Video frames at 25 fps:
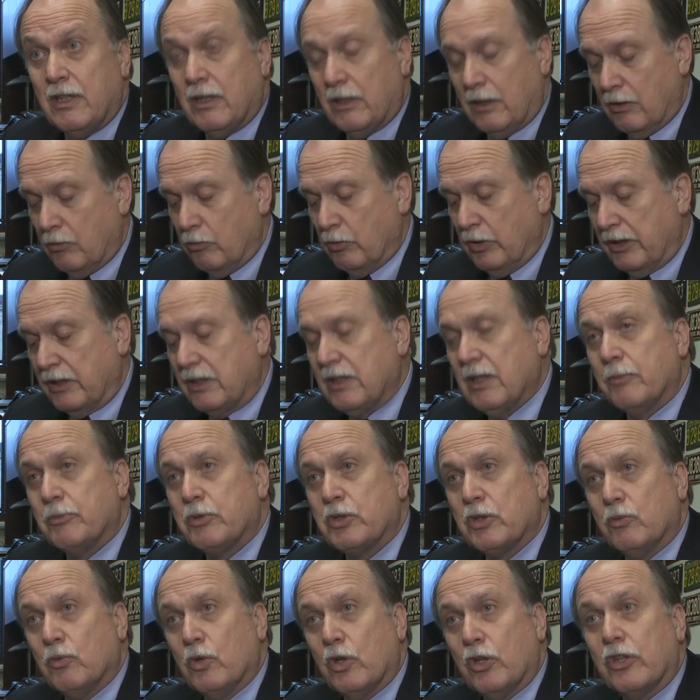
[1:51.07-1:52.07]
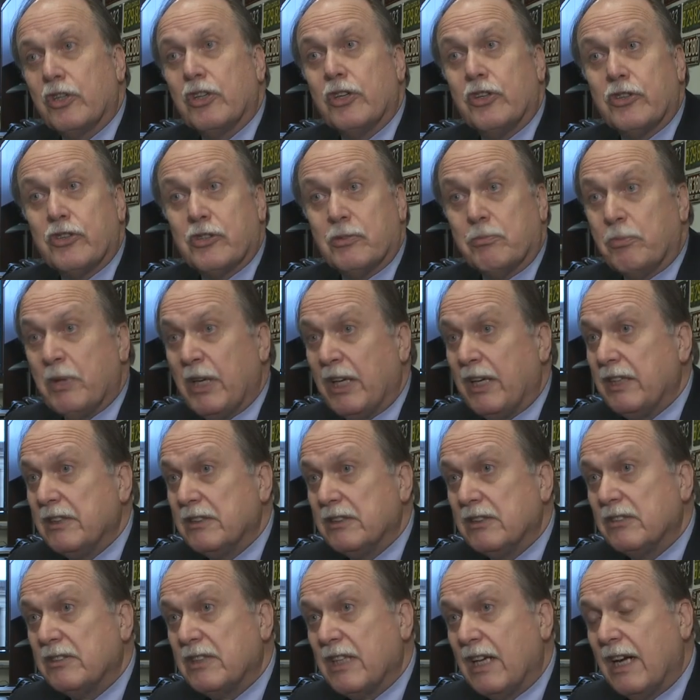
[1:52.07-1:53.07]
when it comes to workers and paying
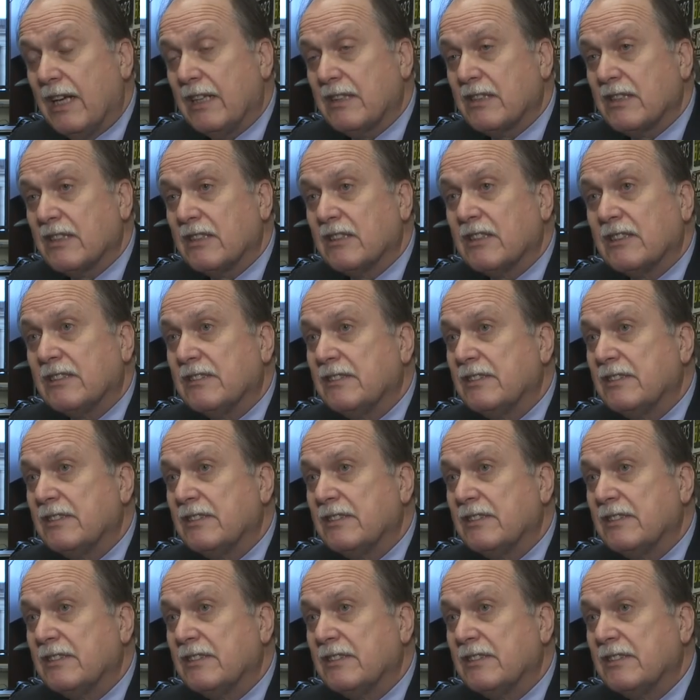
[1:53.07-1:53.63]
their taxes.